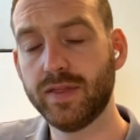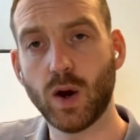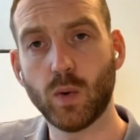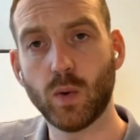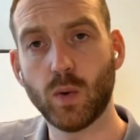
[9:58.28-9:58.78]

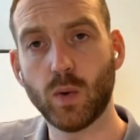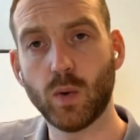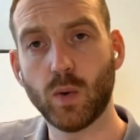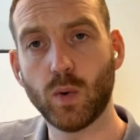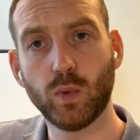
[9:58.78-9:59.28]
that
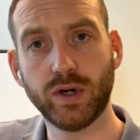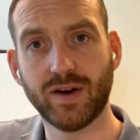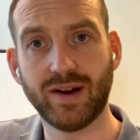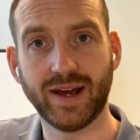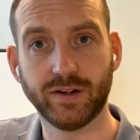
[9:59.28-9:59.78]
would
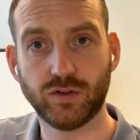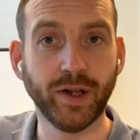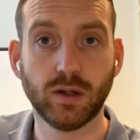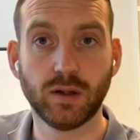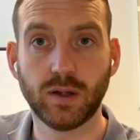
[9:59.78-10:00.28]
have led to
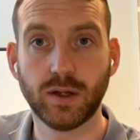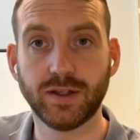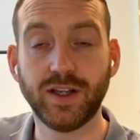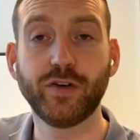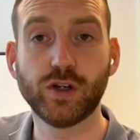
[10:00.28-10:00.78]

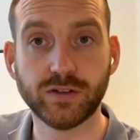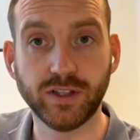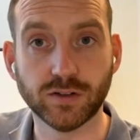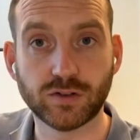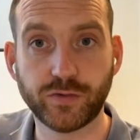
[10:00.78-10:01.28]

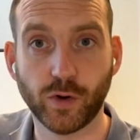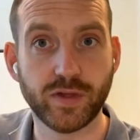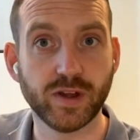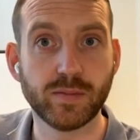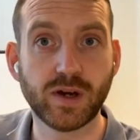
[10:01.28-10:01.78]
difficulties
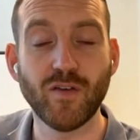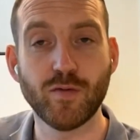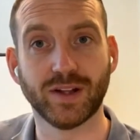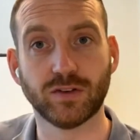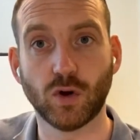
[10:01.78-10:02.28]
for the
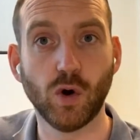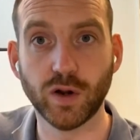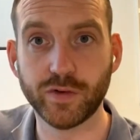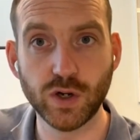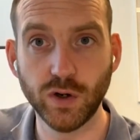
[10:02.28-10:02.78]
governments
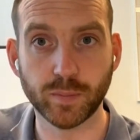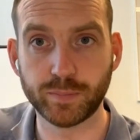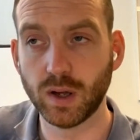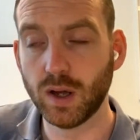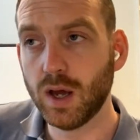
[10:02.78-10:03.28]
all over
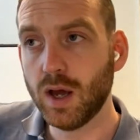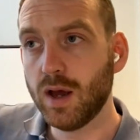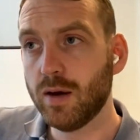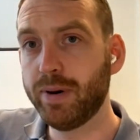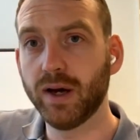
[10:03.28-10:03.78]
Europe.
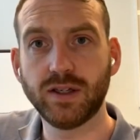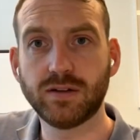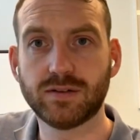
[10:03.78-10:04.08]
But